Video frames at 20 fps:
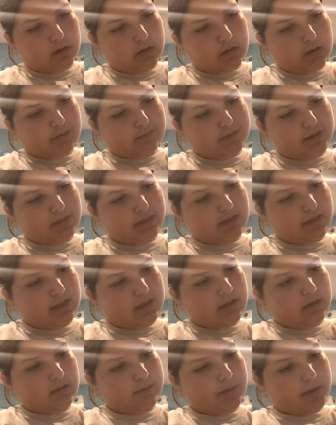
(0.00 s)
I'm going to
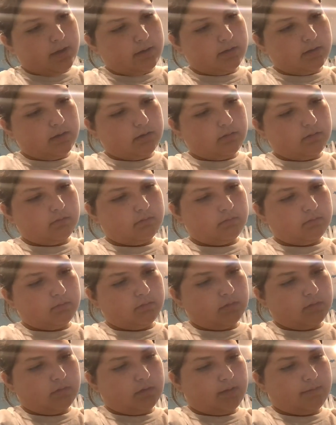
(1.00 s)
think about it.
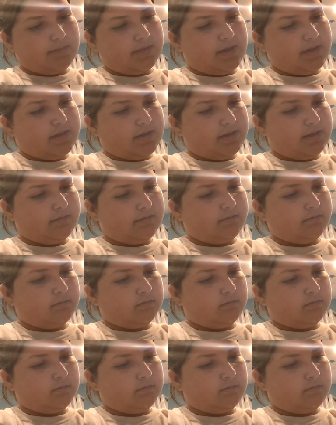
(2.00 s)
I'm thinking.